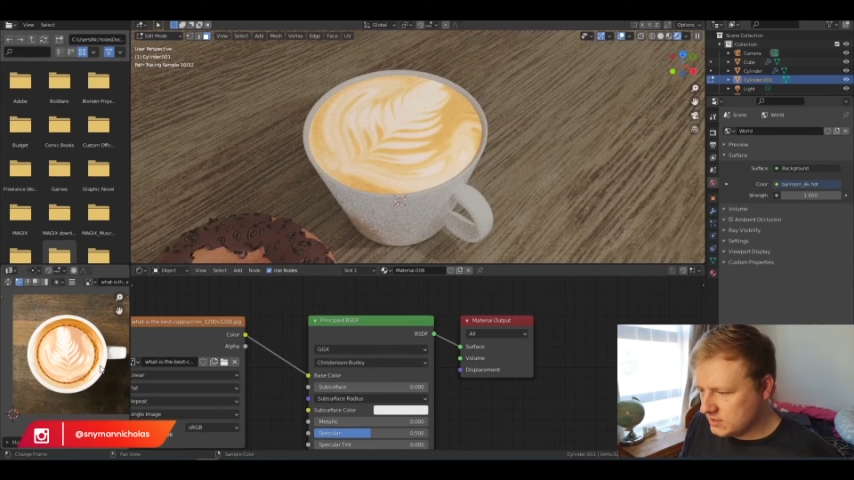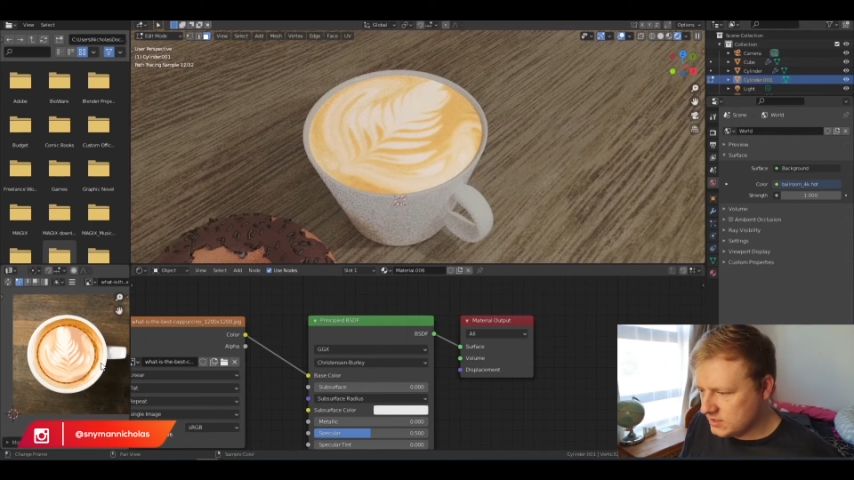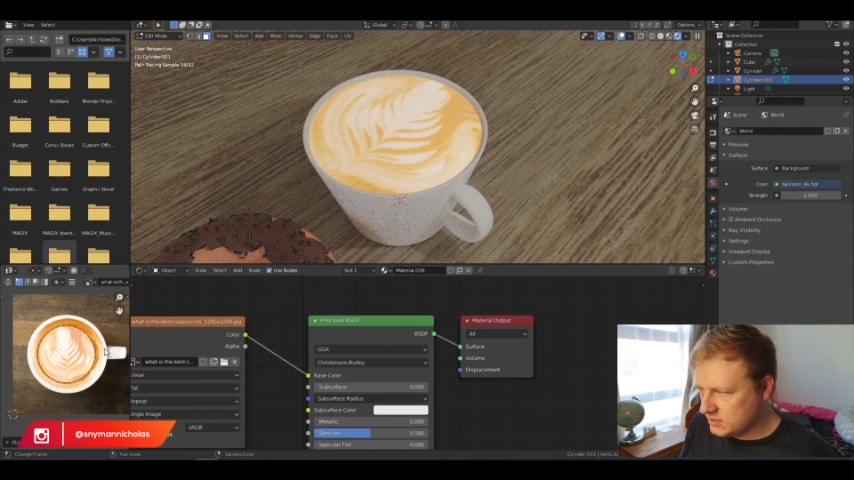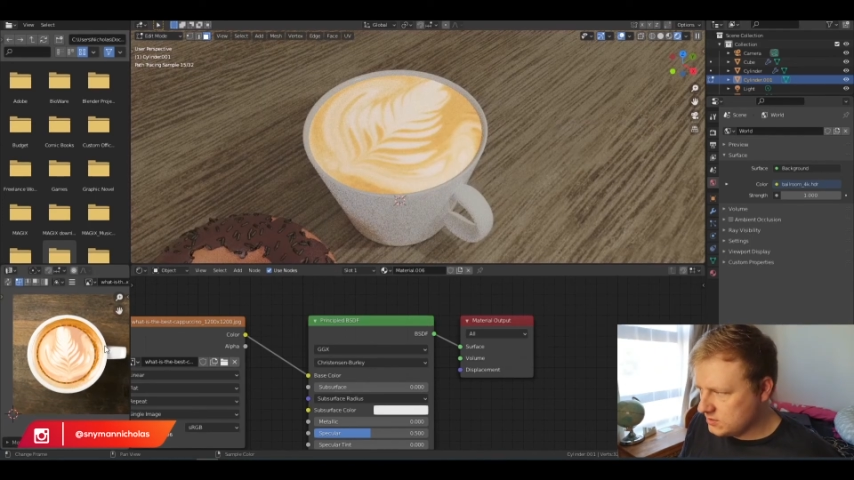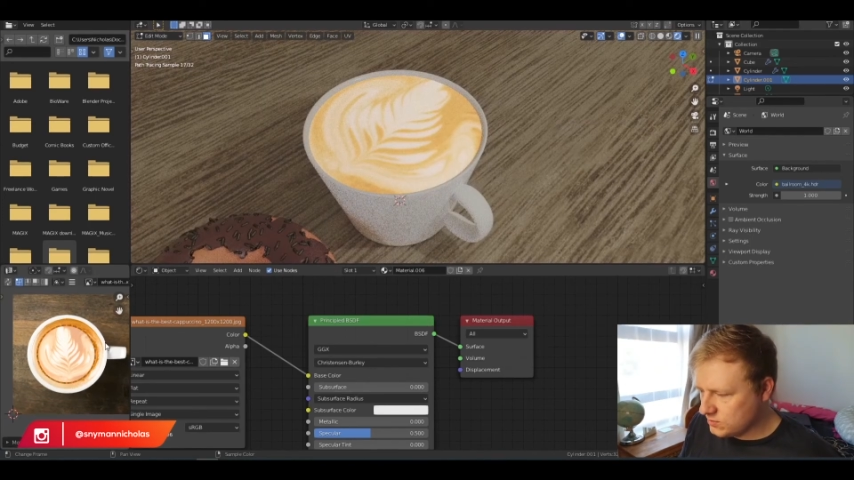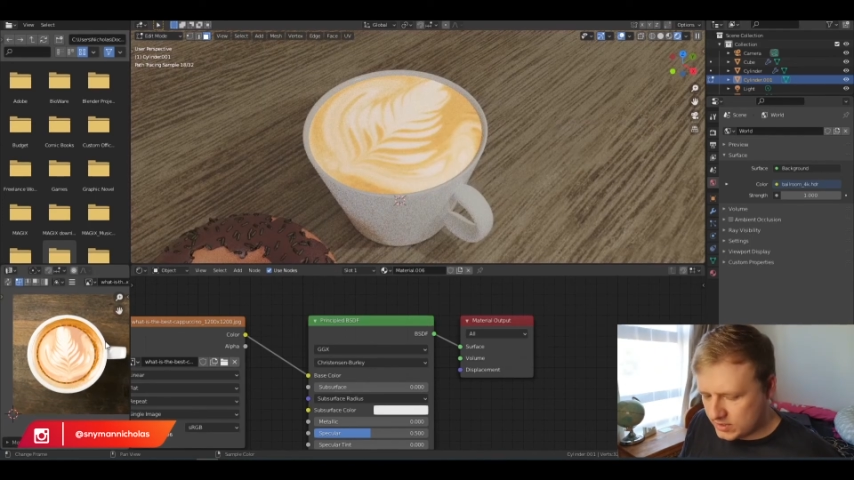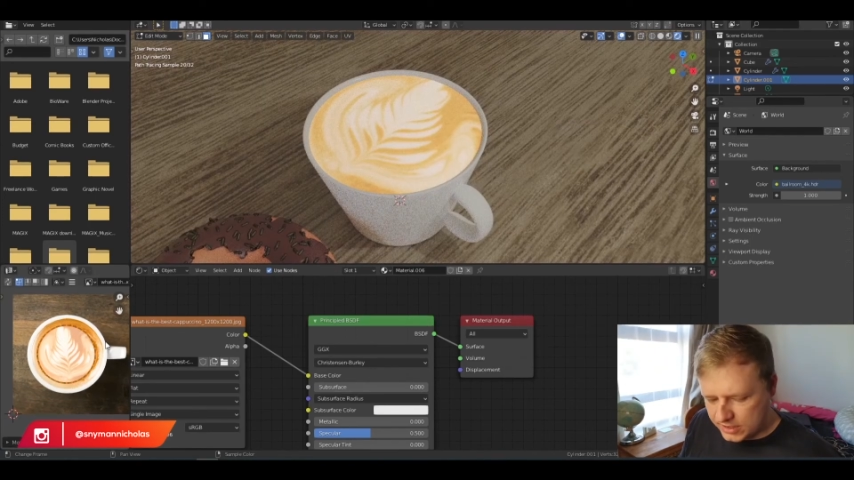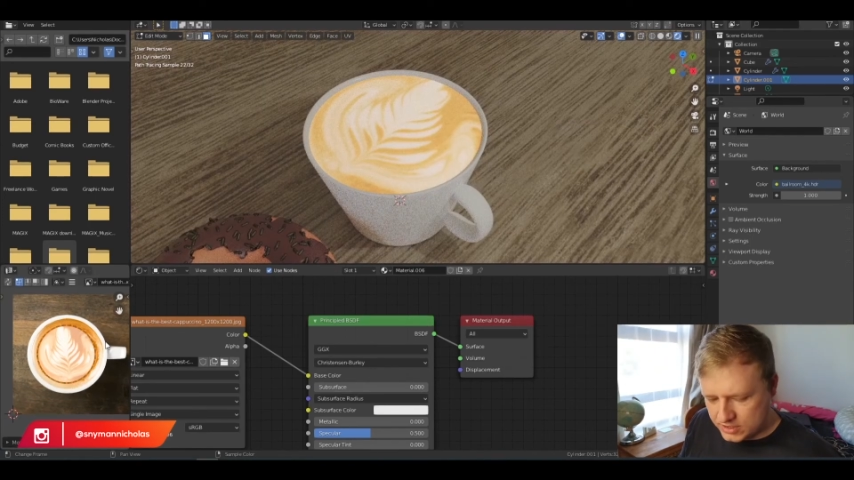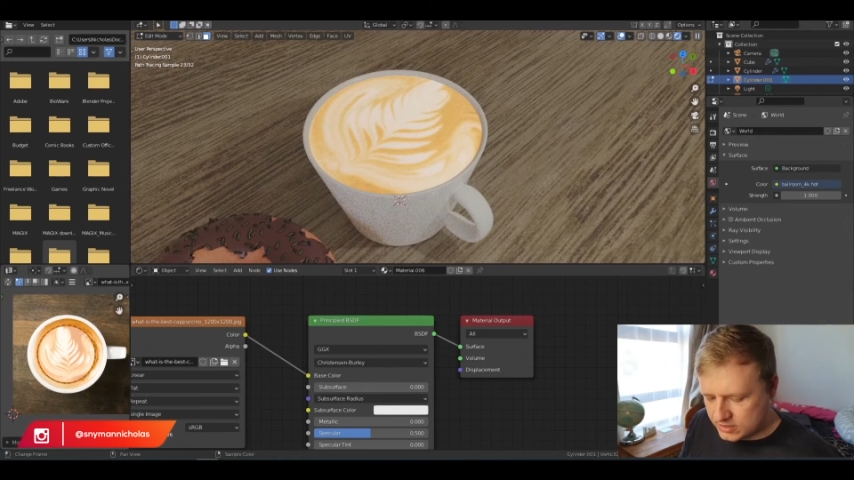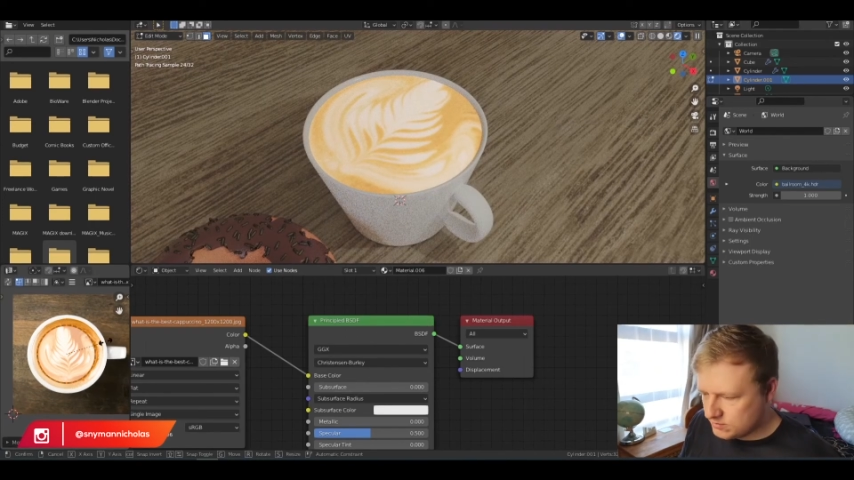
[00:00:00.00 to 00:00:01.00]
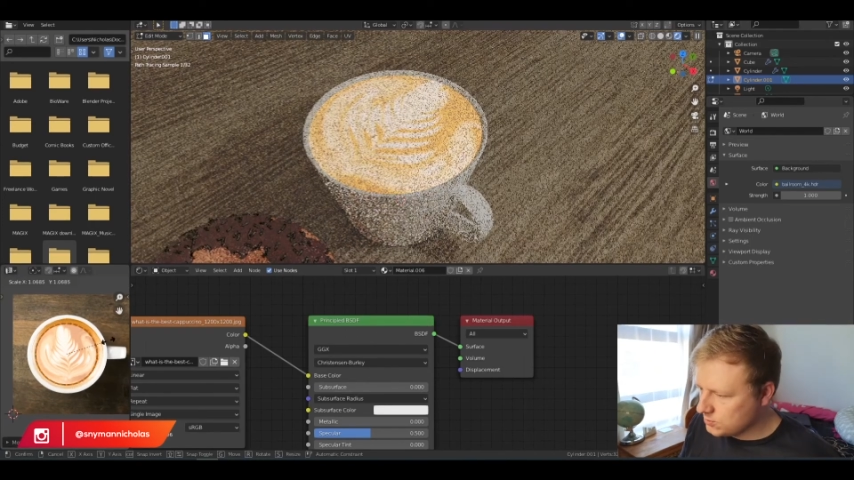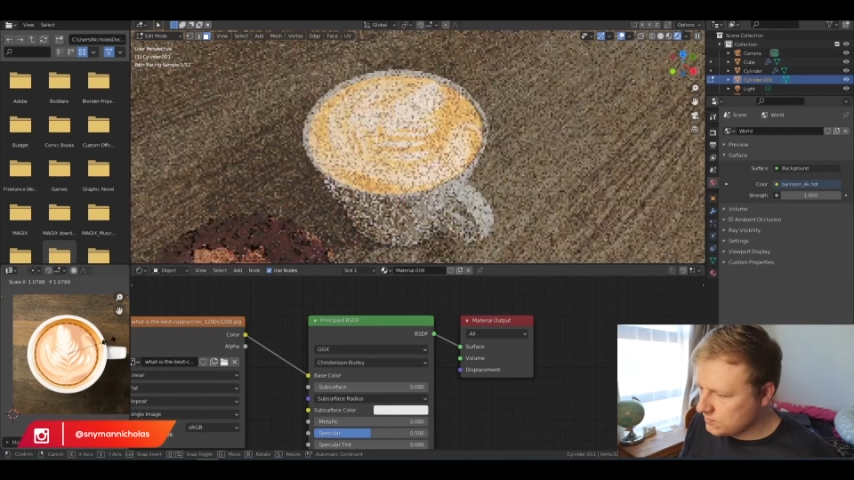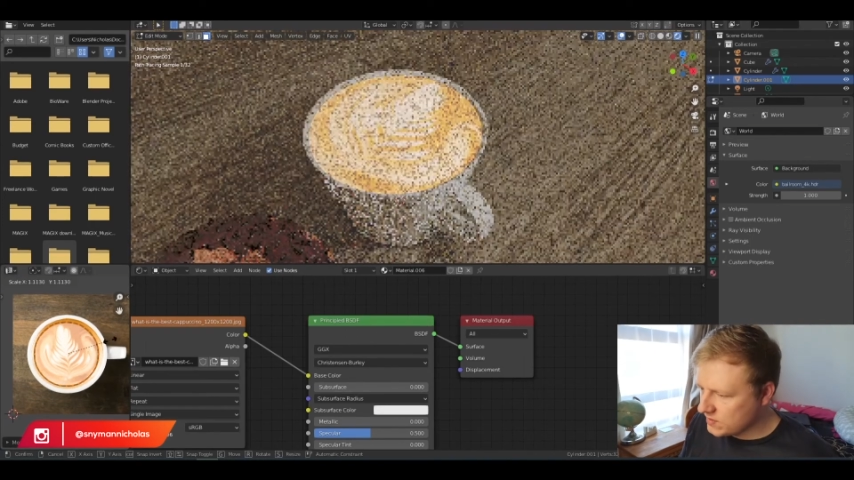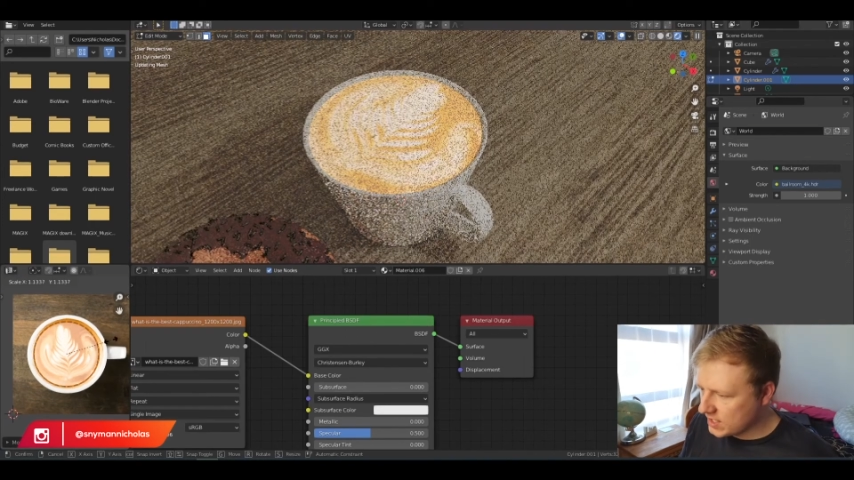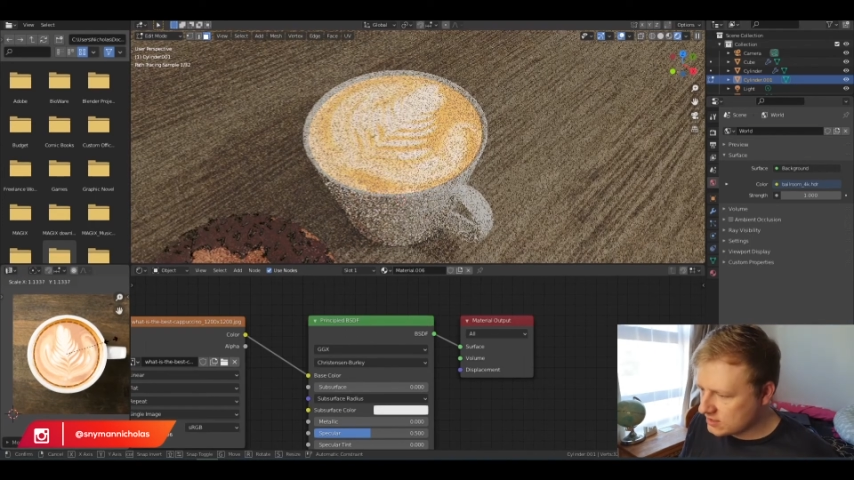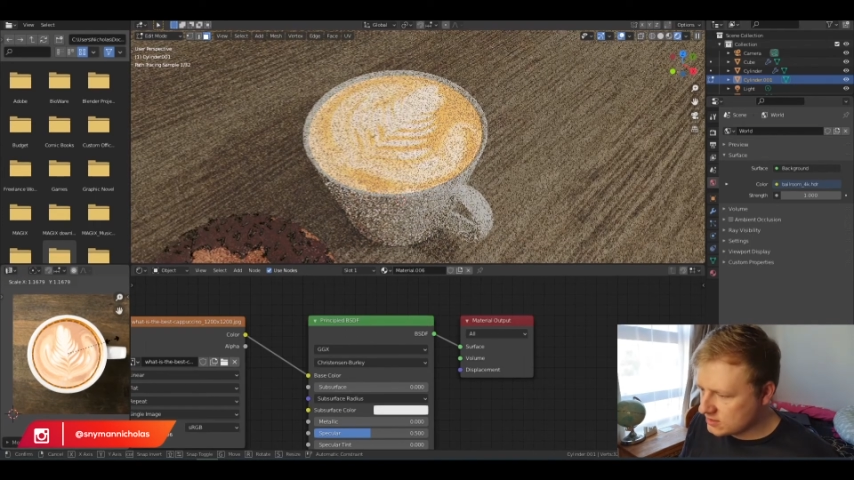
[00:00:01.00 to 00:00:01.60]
And you want to just move that